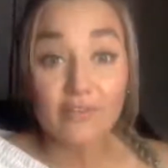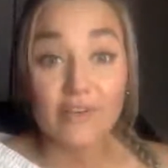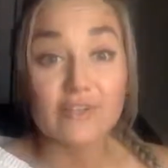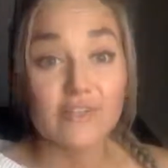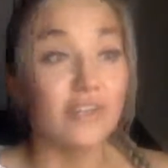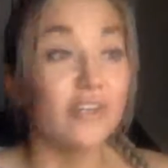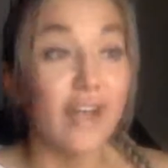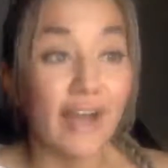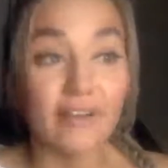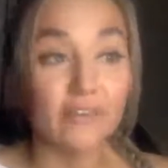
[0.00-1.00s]
of us are
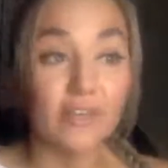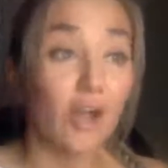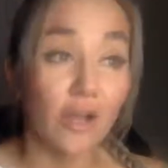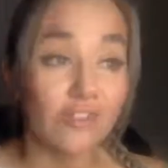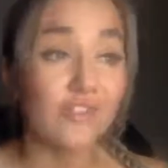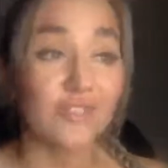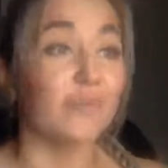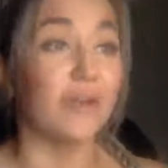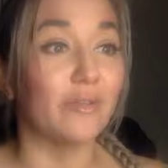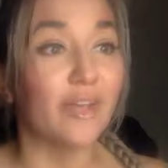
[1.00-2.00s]
not even conscious
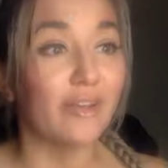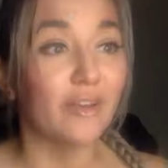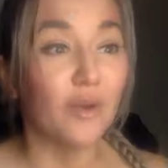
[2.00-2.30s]
about that.